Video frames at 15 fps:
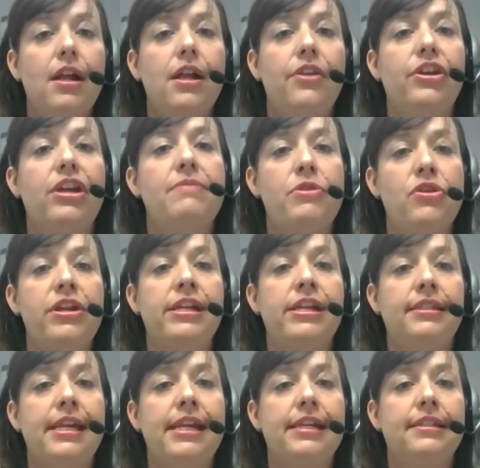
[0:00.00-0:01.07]
the community is
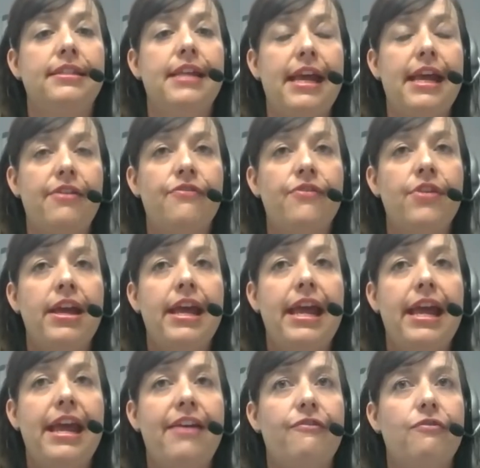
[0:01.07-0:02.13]
staying safe.
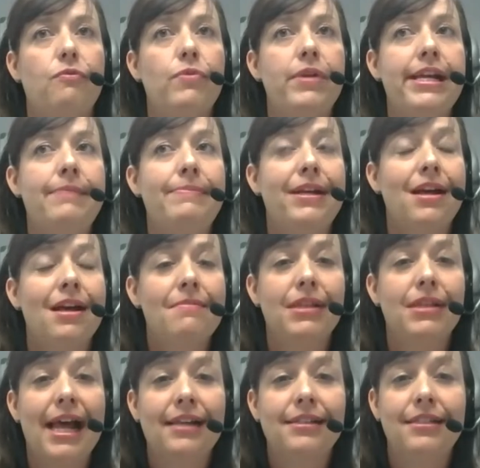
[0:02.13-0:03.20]
If we become
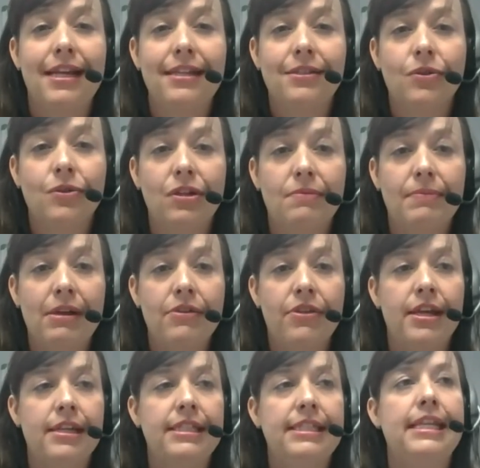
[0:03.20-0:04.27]
lackadaisical about
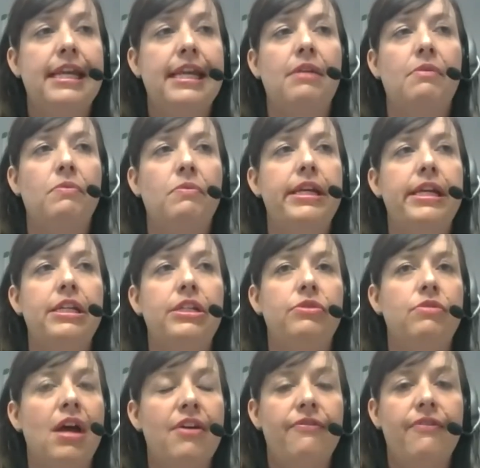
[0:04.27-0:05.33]
this and we do
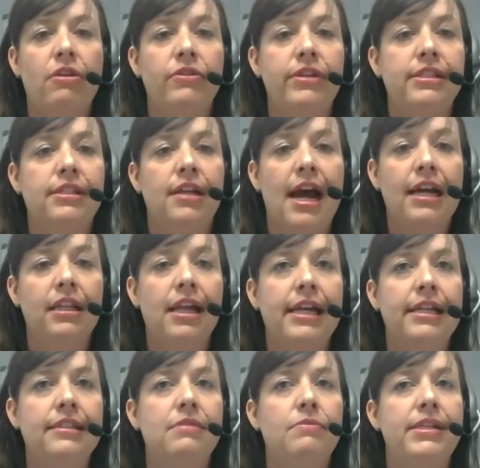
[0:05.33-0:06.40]
not follow these
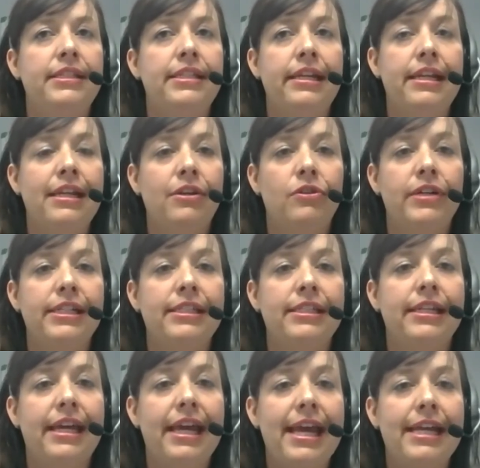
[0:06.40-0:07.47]
guidelines and we see an increase in
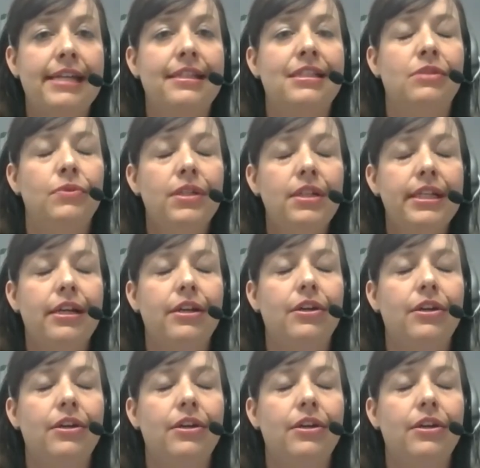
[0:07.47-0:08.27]
case, it's really going to